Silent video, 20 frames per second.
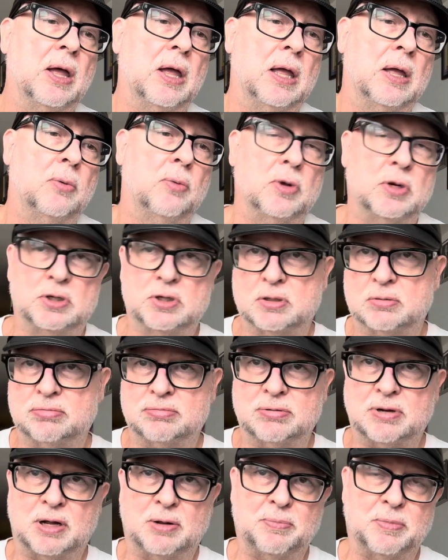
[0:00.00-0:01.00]
which
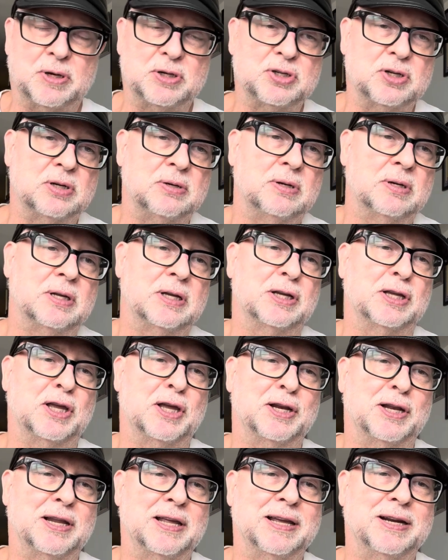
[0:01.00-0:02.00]
I'll mention
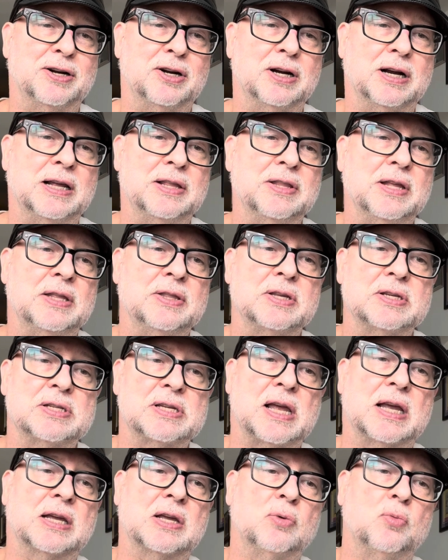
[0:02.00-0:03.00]
again later. And then the
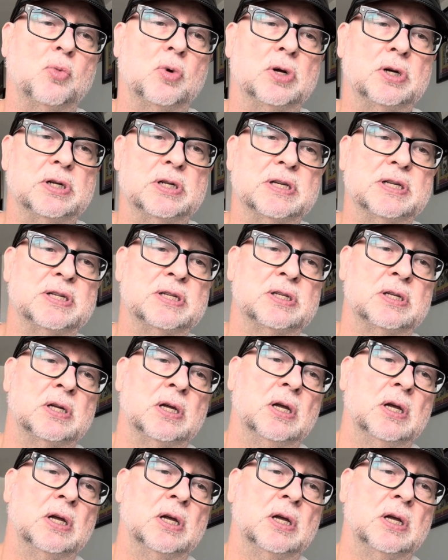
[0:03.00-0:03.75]
second one is